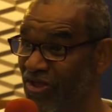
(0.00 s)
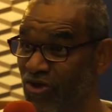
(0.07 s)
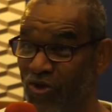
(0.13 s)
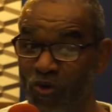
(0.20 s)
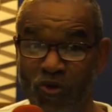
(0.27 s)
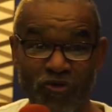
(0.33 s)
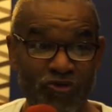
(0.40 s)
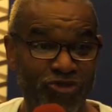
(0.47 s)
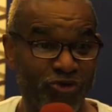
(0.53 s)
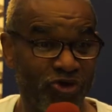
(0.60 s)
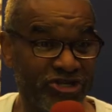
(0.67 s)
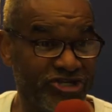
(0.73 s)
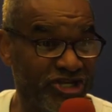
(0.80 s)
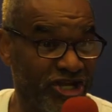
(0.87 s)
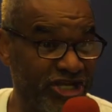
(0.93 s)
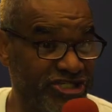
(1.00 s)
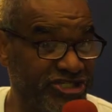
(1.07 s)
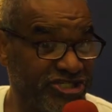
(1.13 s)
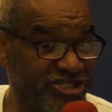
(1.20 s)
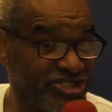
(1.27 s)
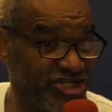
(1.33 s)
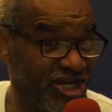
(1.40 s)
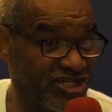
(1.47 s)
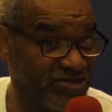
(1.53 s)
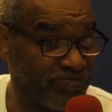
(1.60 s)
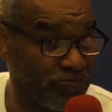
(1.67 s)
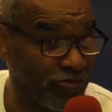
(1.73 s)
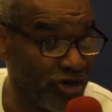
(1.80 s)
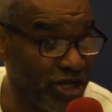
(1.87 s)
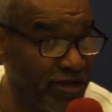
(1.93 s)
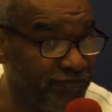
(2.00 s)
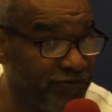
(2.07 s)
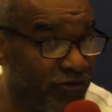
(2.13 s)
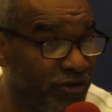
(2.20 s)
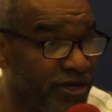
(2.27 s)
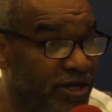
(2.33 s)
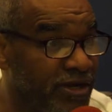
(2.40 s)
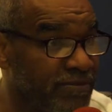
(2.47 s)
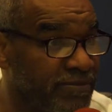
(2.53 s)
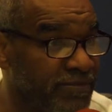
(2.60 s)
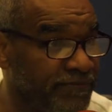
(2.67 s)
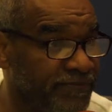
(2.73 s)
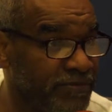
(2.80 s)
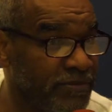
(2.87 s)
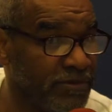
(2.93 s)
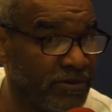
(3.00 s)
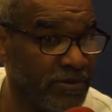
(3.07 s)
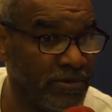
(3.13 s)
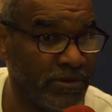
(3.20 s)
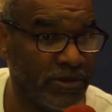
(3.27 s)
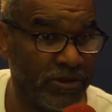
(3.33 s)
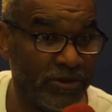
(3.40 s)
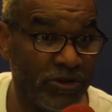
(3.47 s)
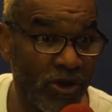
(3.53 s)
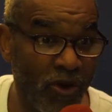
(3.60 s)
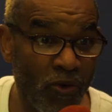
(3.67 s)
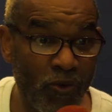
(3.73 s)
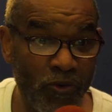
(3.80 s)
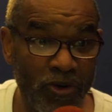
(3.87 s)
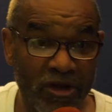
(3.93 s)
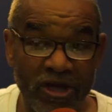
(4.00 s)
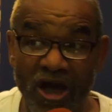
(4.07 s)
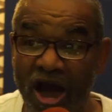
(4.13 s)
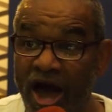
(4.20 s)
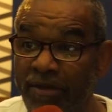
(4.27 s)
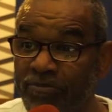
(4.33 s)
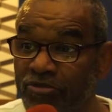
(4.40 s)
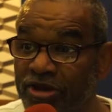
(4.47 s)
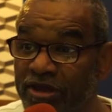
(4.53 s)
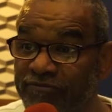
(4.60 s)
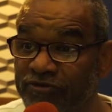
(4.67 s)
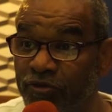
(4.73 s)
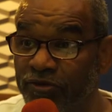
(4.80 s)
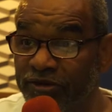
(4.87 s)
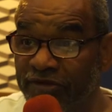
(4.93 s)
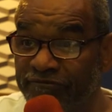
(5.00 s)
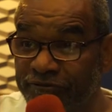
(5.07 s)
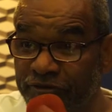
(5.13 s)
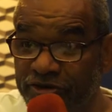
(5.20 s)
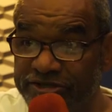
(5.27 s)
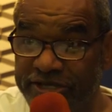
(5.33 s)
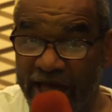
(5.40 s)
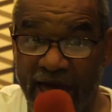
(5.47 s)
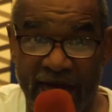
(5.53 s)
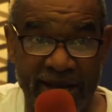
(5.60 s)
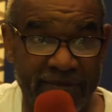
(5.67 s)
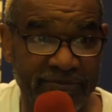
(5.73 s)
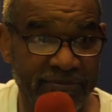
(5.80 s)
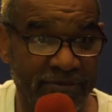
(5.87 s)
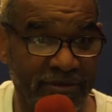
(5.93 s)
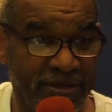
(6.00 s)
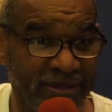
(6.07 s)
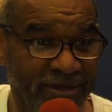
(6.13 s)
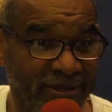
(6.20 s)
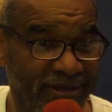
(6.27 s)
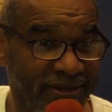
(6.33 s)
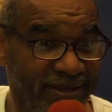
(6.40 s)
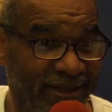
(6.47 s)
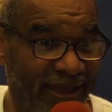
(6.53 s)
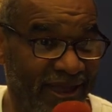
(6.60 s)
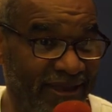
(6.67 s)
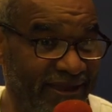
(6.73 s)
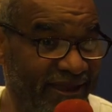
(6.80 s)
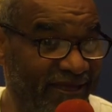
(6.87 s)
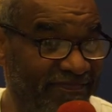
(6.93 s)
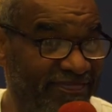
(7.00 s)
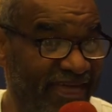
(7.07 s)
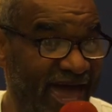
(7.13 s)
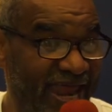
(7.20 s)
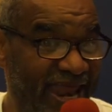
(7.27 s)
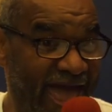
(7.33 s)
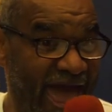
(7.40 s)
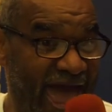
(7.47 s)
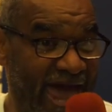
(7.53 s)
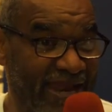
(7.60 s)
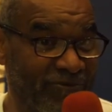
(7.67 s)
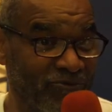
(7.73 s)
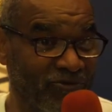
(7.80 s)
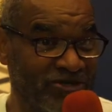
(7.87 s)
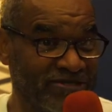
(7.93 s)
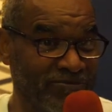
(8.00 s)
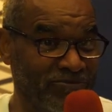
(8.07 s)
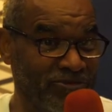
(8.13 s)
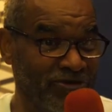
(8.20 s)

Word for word: You thought Jesus just breathed on them? No, God breathed on the first Adam, and then that Adam was